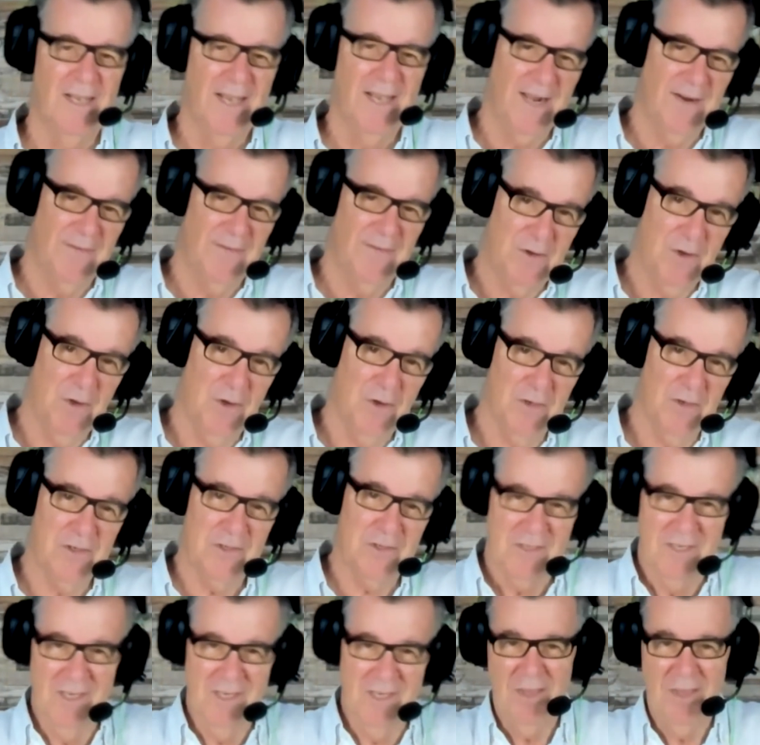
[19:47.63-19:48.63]
And of
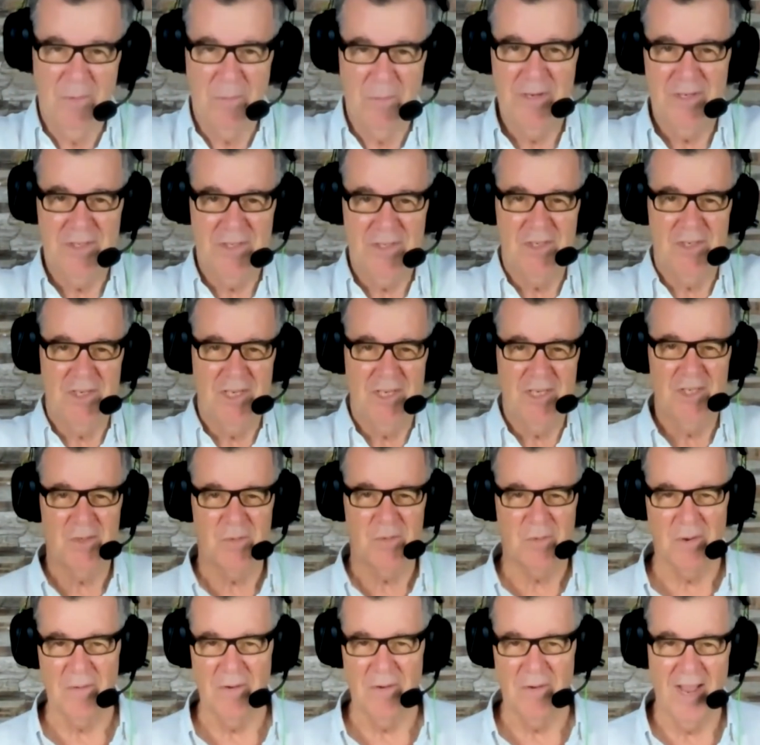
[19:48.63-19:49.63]
course, the rest is
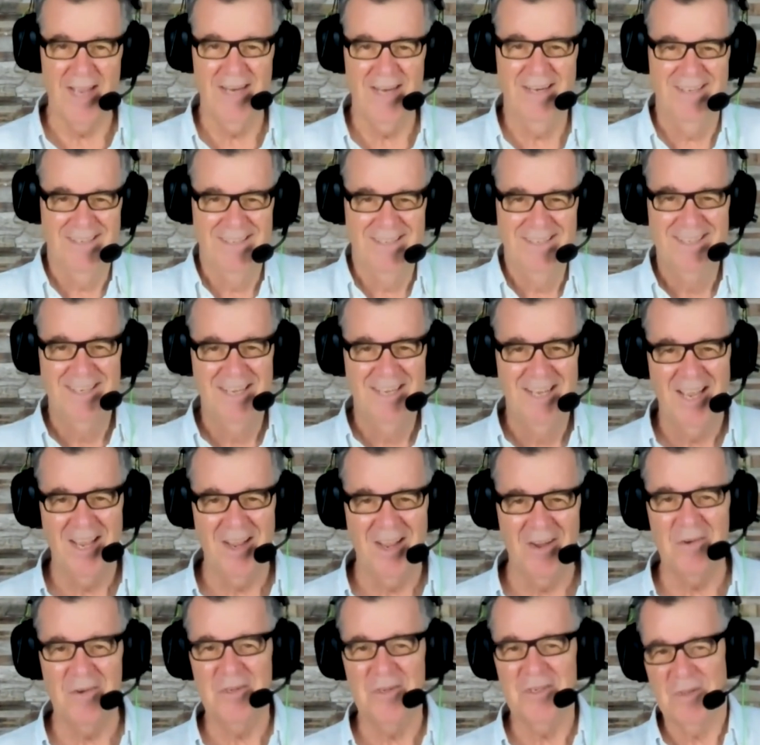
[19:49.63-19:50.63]
history, right?
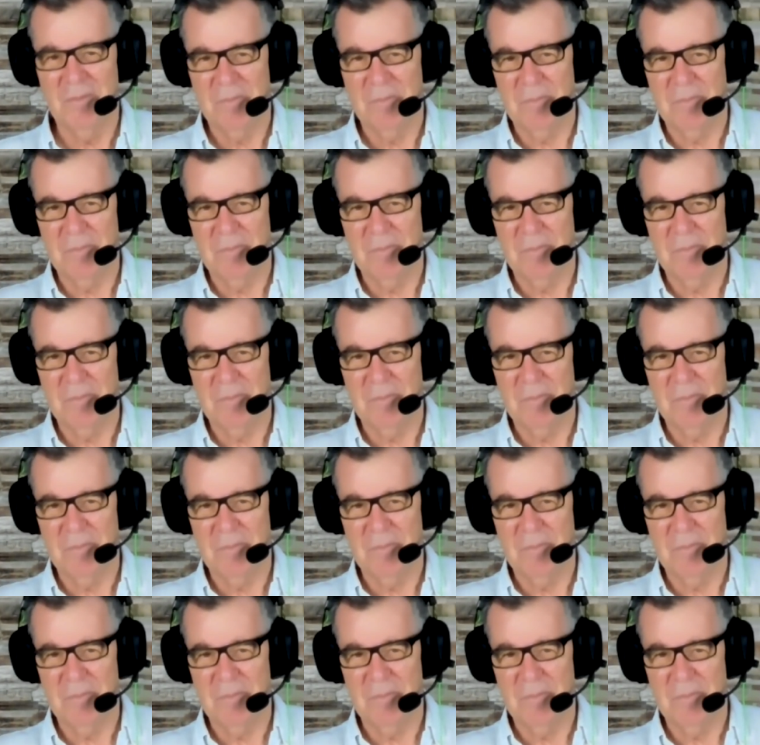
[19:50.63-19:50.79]
That was the